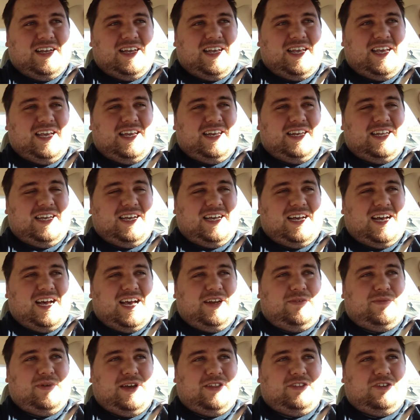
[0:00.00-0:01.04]
and
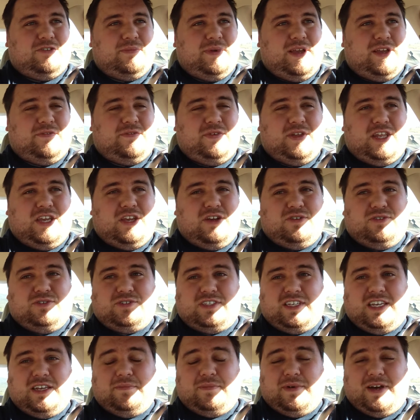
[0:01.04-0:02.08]
I'd rather make
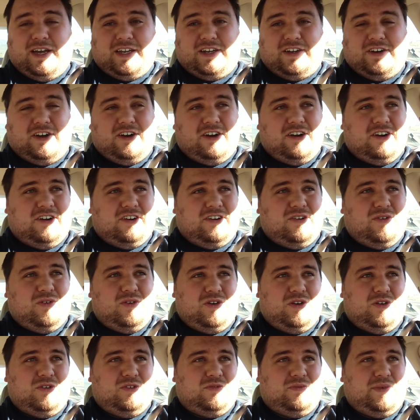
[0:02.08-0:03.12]
videos in my car
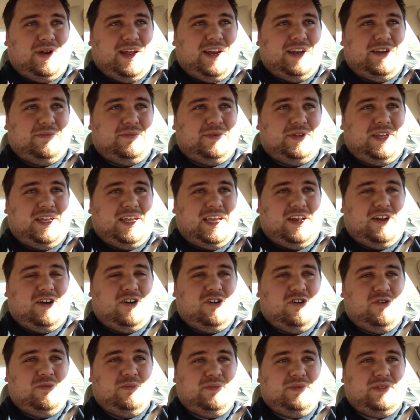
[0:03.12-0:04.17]
or randomly at
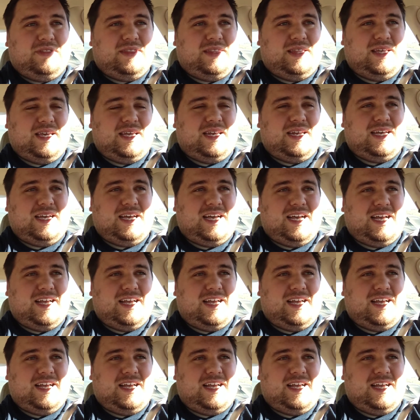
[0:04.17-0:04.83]
home than